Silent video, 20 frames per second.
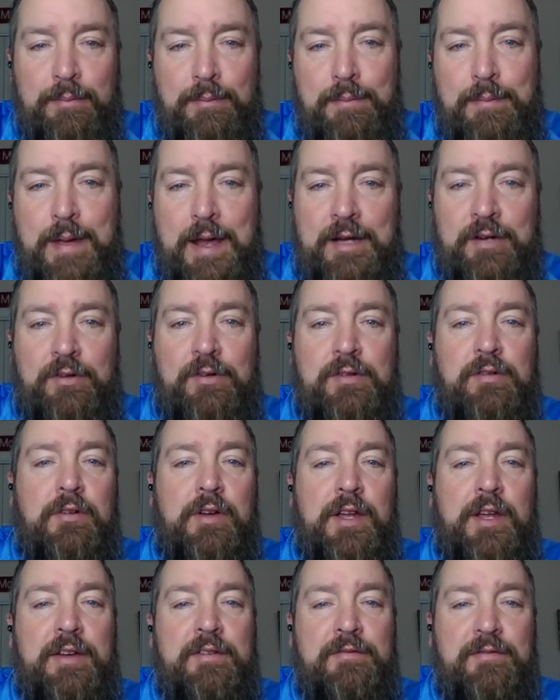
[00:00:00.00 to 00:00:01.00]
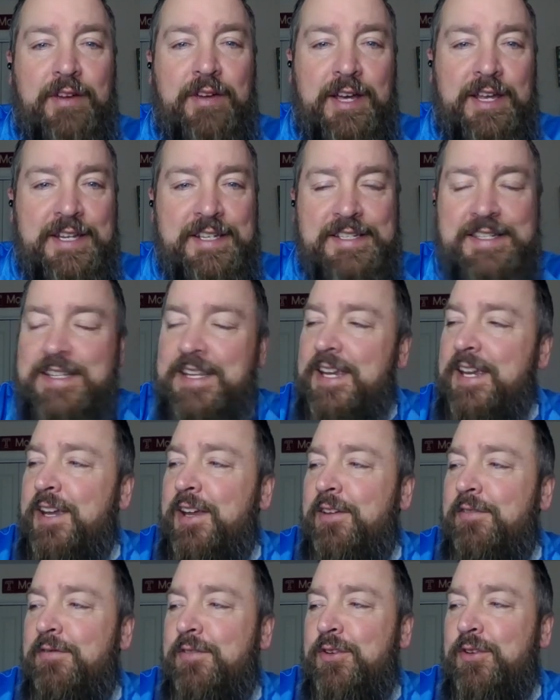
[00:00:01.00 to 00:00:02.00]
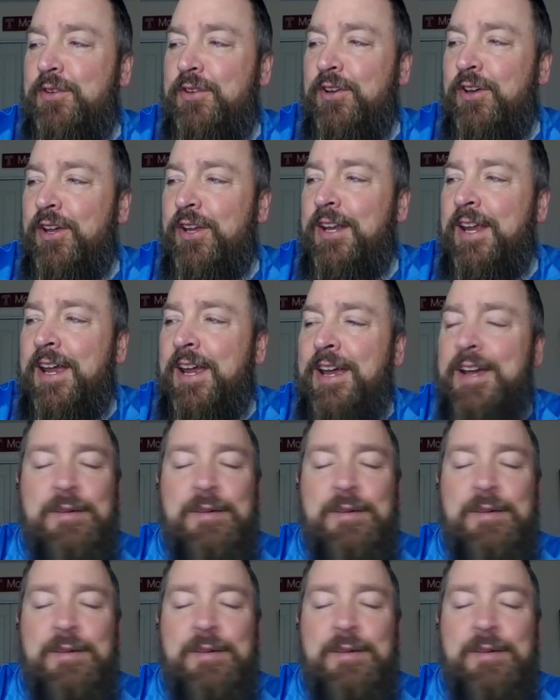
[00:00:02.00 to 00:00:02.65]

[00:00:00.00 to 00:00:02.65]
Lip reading: medical advice if you could.